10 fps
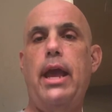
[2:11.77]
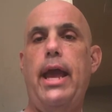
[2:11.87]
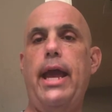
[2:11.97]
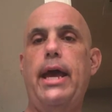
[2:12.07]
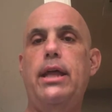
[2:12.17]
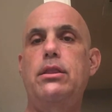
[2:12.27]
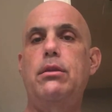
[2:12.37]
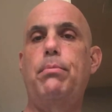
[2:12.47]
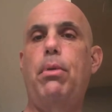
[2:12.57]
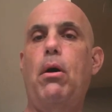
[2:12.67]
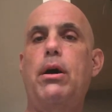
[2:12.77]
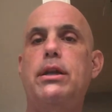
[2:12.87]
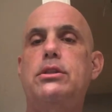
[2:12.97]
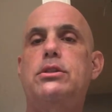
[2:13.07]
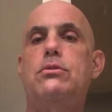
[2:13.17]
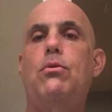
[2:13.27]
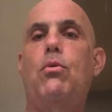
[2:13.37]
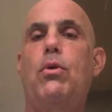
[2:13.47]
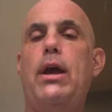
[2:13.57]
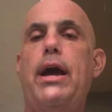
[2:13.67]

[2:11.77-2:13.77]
And the parts, what I